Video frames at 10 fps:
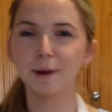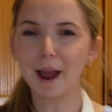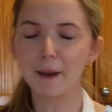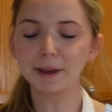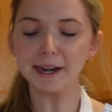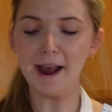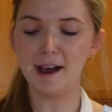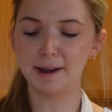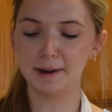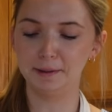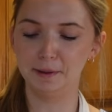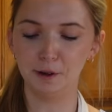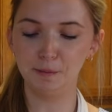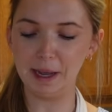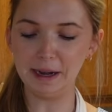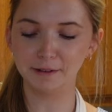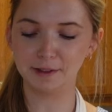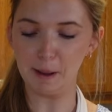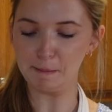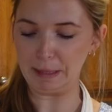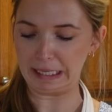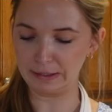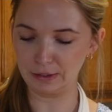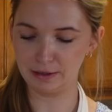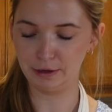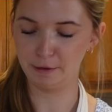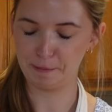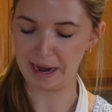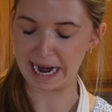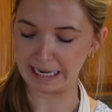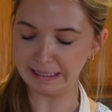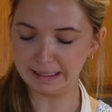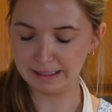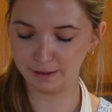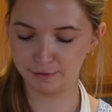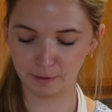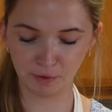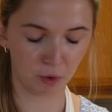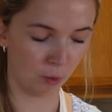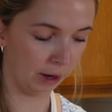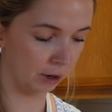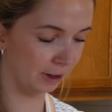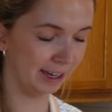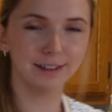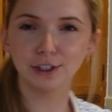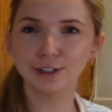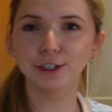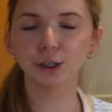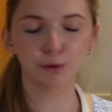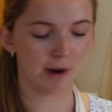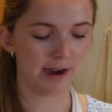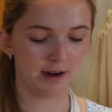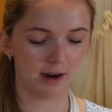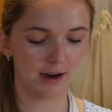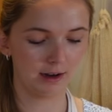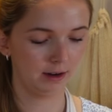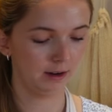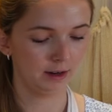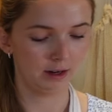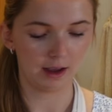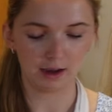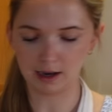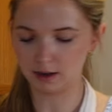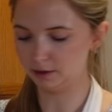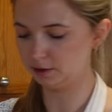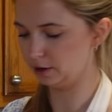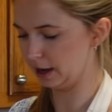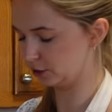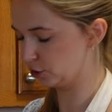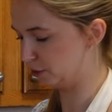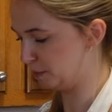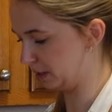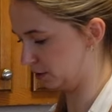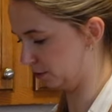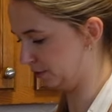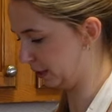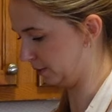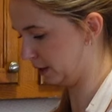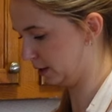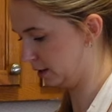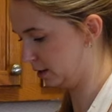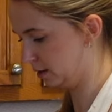what, I'm gonna add a little bit of that basil paste from the oil into, why not, add a little extra basil flavor.